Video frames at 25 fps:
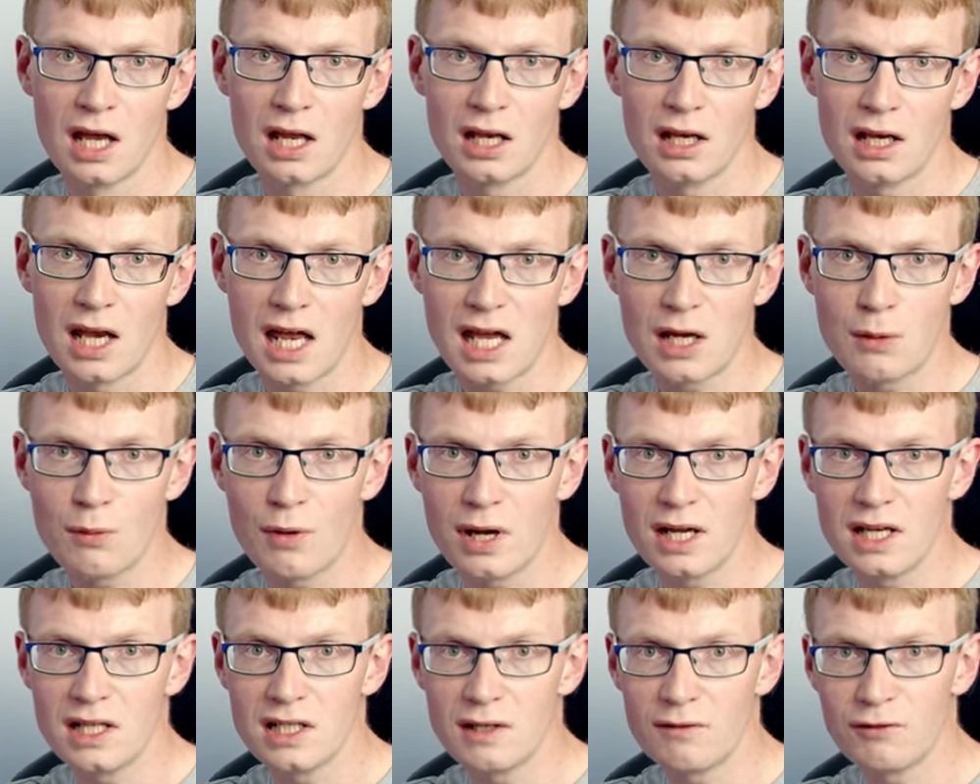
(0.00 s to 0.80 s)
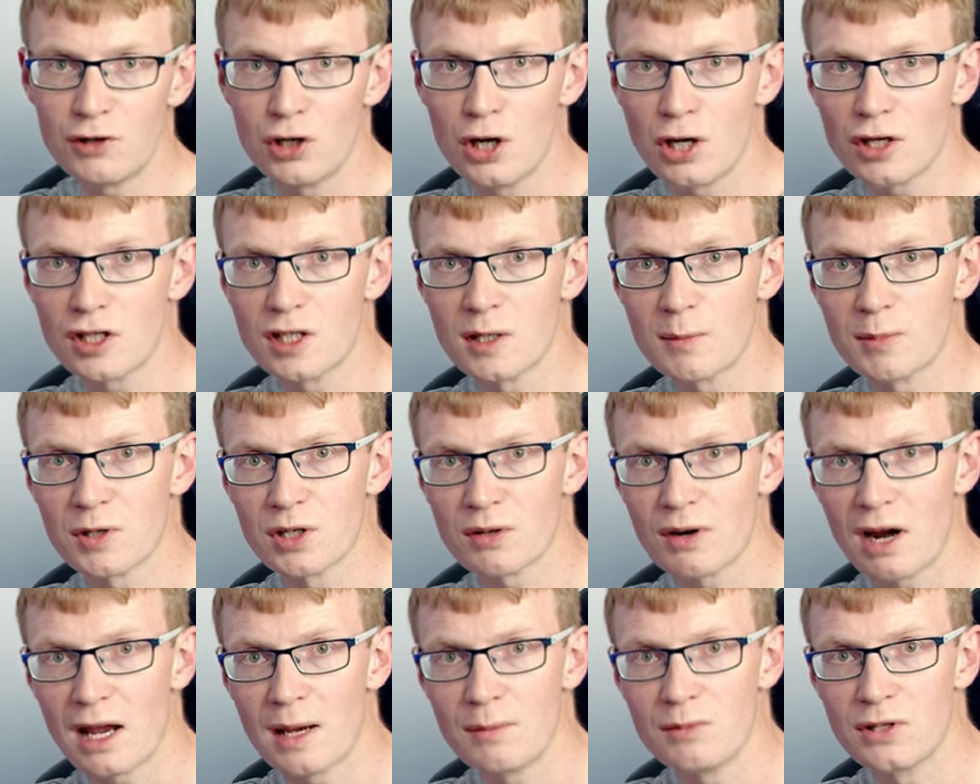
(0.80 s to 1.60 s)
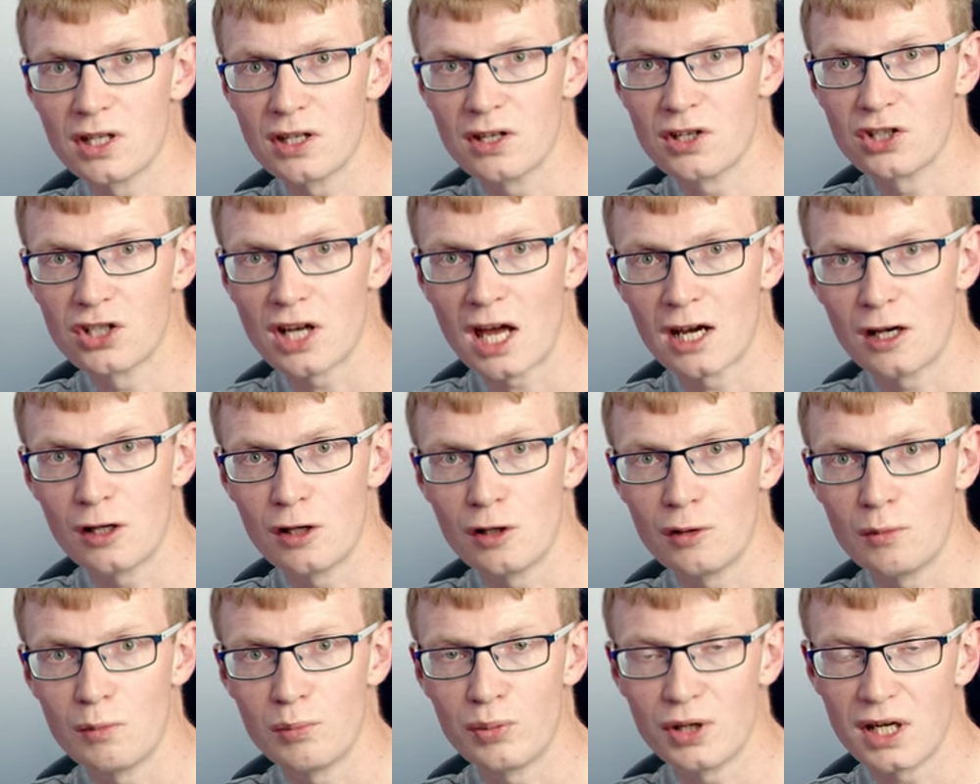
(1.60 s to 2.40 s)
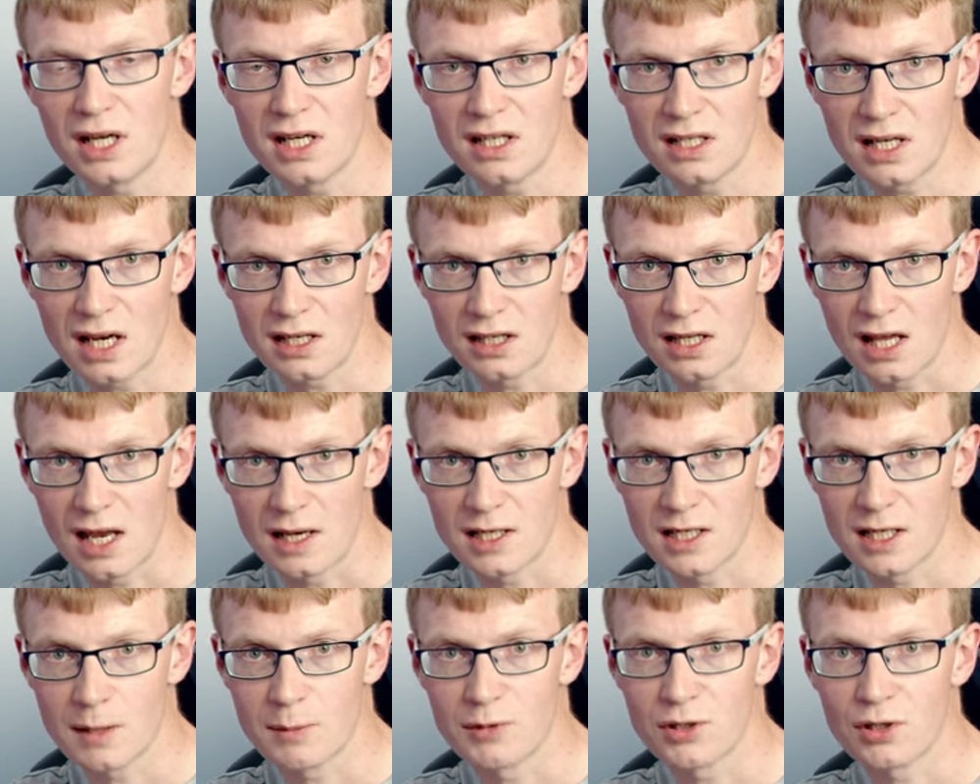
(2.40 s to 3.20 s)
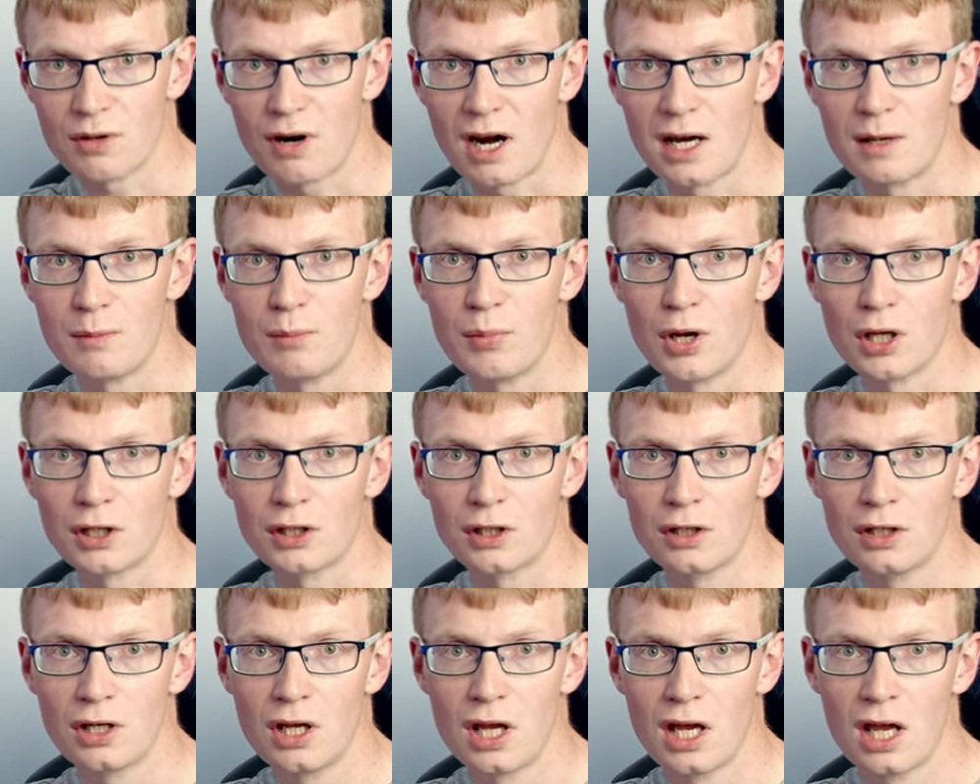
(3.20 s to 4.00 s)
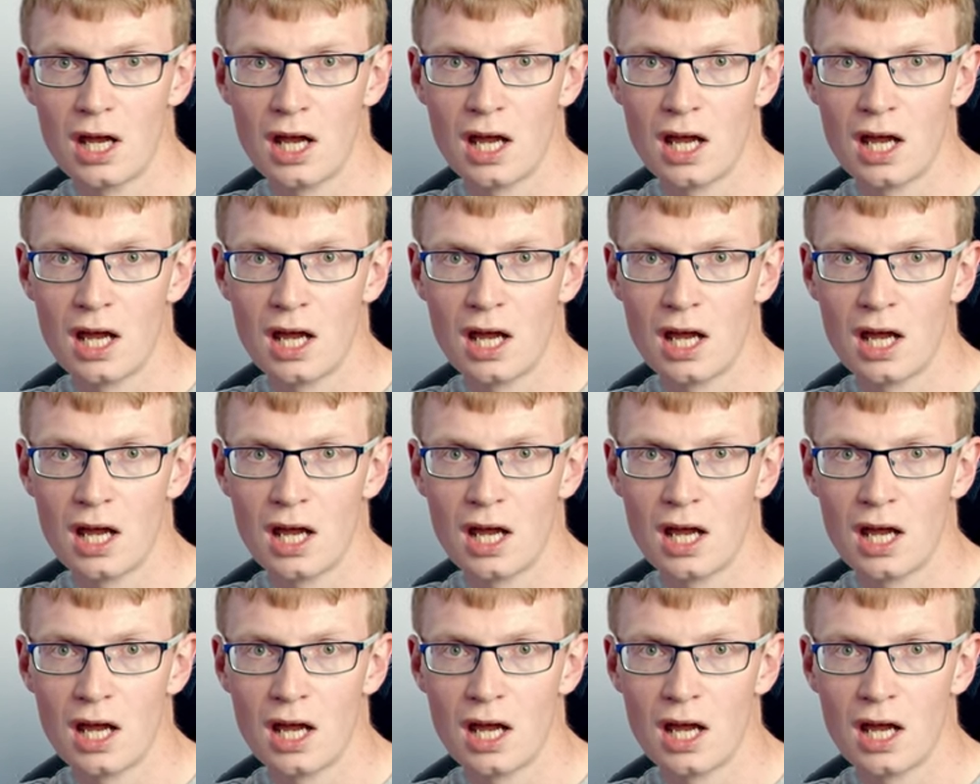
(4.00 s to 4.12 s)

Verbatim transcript: Likewise, if you're not subscribed to the channel, please hit that subscribe button.